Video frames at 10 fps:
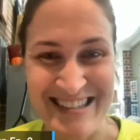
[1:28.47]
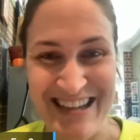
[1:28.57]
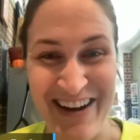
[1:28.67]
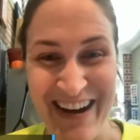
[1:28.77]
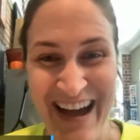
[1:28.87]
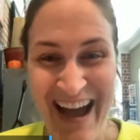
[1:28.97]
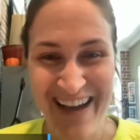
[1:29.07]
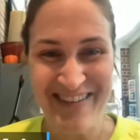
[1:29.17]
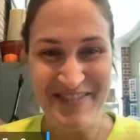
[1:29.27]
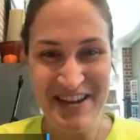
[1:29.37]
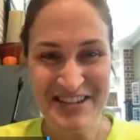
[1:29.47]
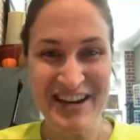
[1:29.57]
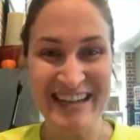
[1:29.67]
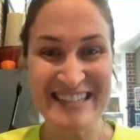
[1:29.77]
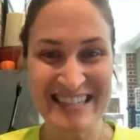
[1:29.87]
so I want to make sure
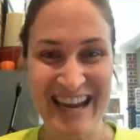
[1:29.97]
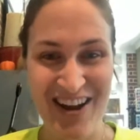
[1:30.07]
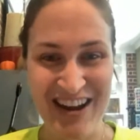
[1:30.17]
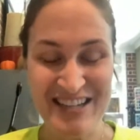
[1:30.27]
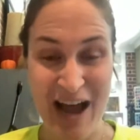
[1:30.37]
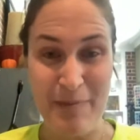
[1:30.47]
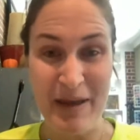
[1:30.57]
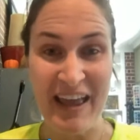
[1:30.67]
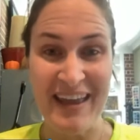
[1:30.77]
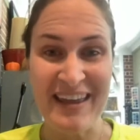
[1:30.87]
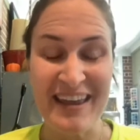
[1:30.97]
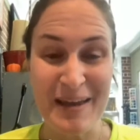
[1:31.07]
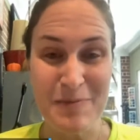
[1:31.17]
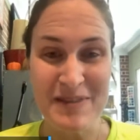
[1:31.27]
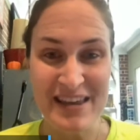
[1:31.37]
I stay on topic and
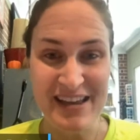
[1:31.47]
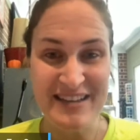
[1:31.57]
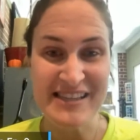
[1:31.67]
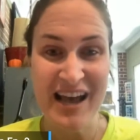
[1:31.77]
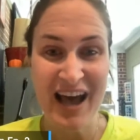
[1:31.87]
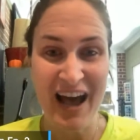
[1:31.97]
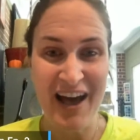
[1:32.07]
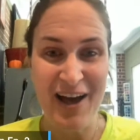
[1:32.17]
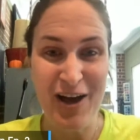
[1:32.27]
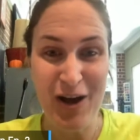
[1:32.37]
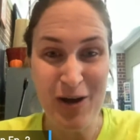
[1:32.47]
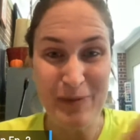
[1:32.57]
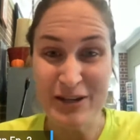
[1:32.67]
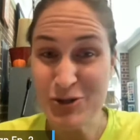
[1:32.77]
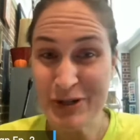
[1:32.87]
keep these um,
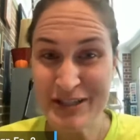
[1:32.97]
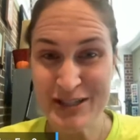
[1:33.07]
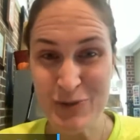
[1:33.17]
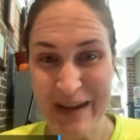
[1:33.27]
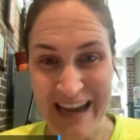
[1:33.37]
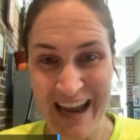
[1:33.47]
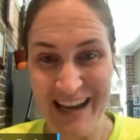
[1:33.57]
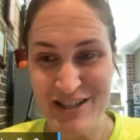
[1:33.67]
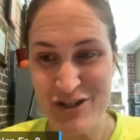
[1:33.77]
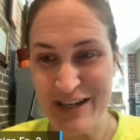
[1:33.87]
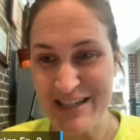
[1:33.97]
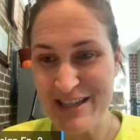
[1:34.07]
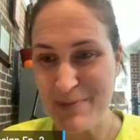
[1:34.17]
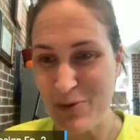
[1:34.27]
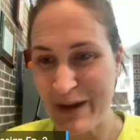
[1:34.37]
short and sweet and straight to
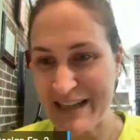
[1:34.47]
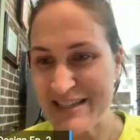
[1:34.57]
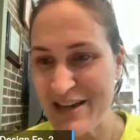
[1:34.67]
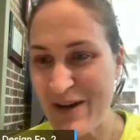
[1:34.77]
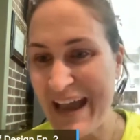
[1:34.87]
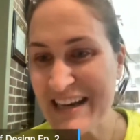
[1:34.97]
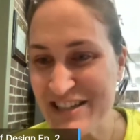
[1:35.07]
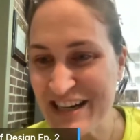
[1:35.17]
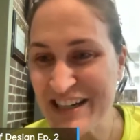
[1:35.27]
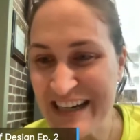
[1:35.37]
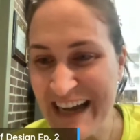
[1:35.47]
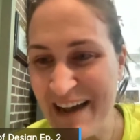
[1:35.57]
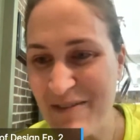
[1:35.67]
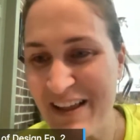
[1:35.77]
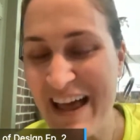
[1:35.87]
the point. So, hey, Jerry,
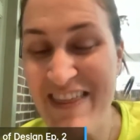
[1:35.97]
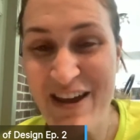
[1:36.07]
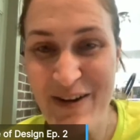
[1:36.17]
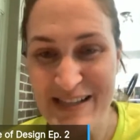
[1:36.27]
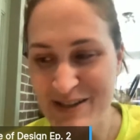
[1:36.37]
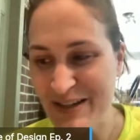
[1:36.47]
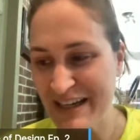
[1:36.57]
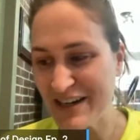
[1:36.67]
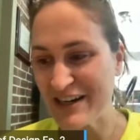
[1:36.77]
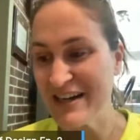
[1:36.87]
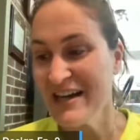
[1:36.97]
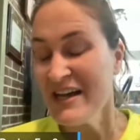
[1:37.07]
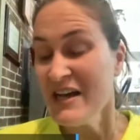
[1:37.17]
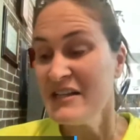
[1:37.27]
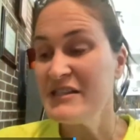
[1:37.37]
I'm glad that you guys are here.
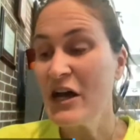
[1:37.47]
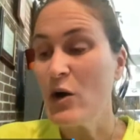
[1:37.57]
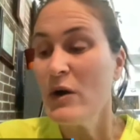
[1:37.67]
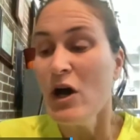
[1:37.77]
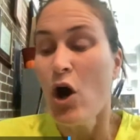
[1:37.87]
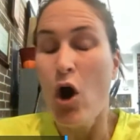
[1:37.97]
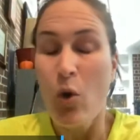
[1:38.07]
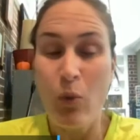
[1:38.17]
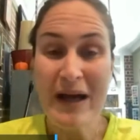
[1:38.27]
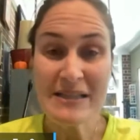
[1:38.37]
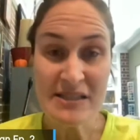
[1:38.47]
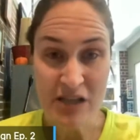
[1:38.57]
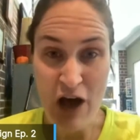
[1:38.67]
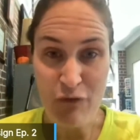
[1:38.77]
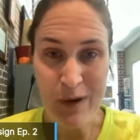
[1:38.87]
So, what
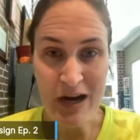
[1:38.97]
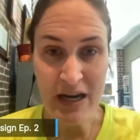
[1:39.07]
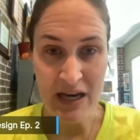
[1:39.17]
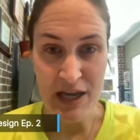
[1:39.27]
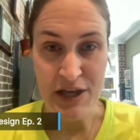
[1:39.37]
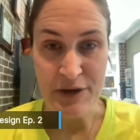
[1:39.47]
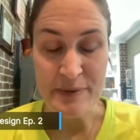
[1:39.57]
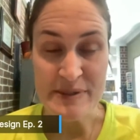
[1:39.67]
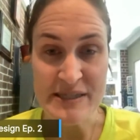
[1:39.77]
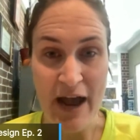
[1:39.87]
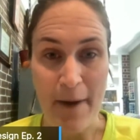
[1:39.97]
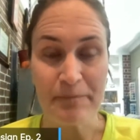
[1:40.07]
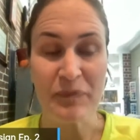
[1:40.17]
software can I use? Now,